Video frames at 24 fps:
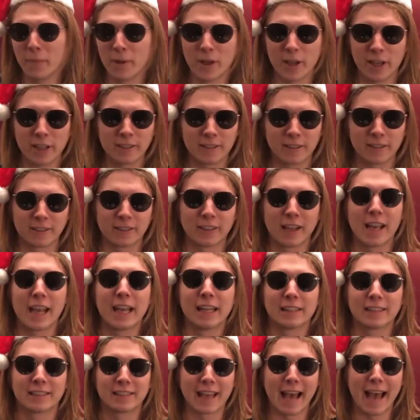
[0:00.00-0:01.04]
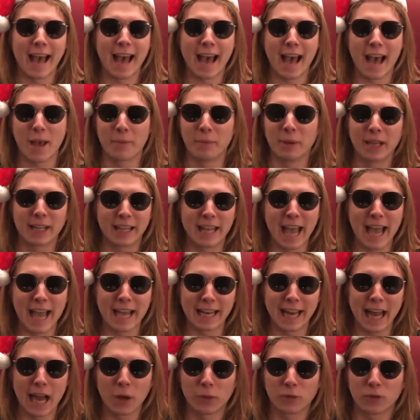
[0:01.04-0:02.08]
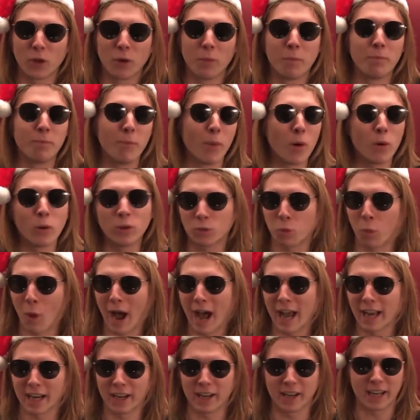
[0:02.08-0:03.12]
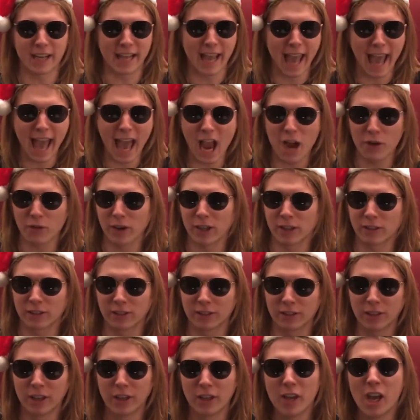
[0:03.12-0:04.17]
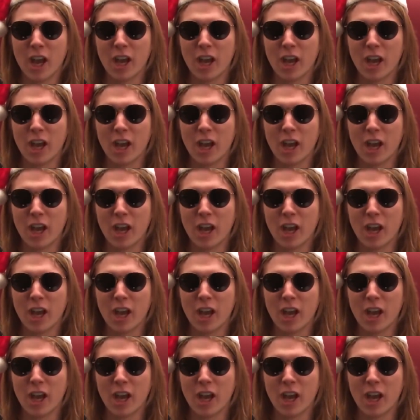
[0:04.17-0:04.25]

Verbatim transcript: Miss time. Get out the mulled wine and carrots,